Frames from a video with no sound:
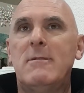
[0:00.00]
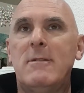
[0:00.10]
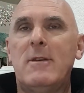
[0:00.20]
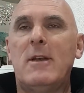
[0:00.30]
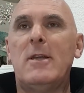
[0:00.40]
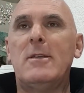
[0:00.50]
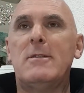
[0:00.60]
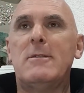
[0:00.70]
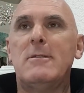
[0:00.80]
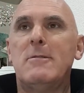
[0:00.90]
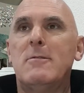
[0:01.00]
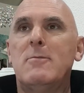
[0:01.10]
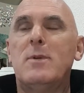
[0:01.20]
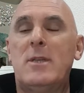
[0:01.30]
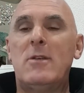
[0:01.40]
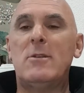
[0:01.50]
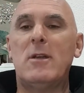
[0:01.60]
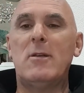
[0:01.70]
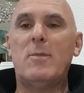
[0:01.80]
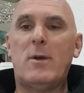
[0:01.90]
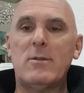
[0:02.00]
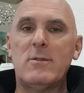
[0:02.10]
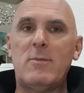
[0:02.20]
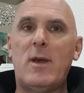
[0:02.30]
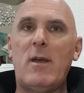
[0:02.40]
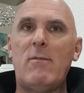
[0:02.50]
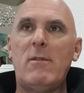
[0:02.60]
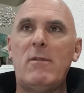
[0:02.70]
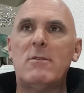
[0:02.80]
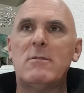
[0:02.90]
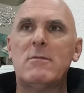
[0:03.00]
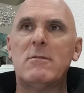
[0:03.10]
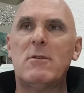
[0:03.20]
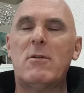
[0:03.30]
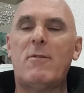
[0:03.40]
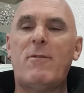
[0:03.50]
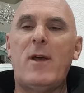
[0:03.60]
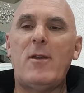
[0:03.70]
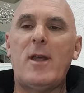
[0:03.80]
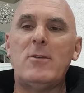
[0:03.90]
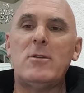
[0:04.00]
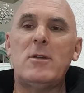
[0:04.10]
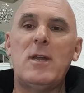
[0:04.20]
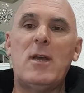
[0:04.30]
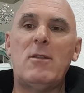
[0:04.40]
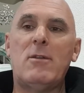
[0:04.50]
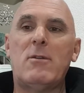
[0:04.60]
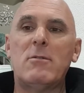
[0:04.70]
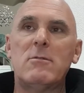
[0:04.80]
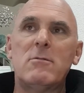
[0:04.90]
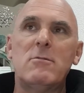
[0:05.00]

it leads to potentially impulsive behaviour that's got a foundation in how the dog's